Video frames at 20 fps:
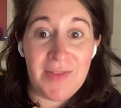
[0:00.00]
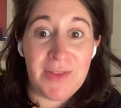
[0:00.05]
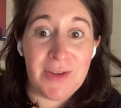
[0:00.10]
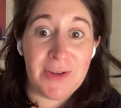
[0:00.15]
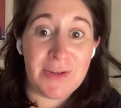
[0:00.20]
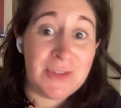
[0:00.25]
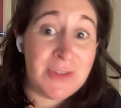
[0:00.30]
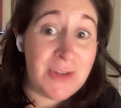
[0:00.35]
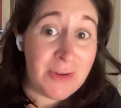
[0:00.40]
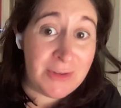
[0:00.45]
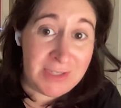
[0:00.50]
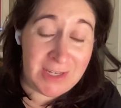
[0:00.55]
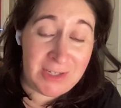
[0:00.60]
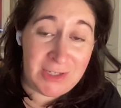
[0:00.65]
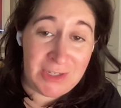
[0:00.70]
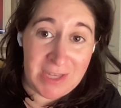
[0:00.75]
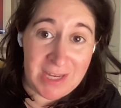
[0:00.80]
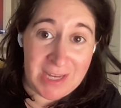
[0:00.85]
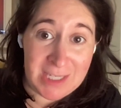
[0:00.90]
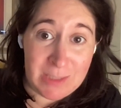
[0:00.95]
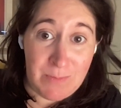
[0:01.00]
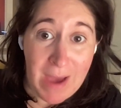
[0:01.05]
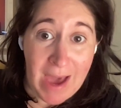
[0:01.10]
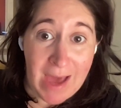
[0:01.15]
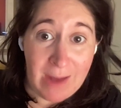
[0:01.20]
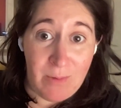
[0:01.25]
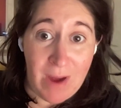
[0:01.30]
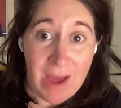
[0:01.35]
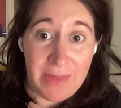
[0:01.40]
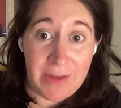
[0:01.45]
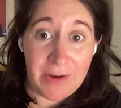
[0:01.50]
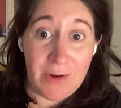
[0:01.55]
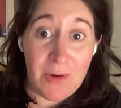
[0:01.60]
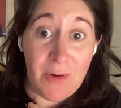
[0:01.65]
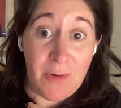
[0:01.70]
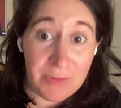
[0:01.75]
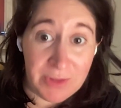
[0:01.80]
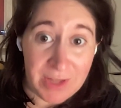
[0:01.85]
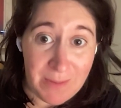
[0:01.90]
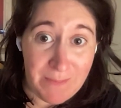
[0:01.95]
there's no such thing as bad weather,
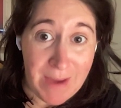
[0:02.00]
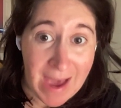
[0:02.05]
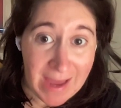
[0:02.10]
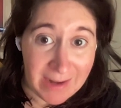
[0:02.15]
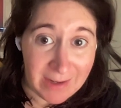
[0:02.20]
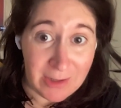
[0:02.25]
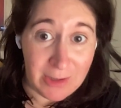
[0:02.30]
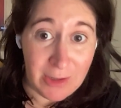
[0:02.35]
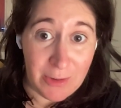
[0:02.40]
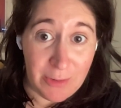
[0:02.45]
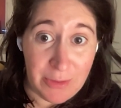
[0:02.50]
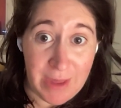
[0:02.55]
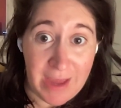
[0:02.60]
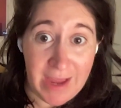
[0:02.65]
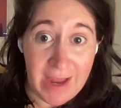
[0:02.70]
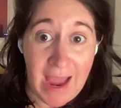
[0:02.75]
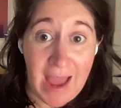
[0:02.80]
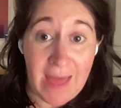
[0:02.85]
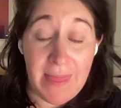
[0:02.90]
only bad clothing.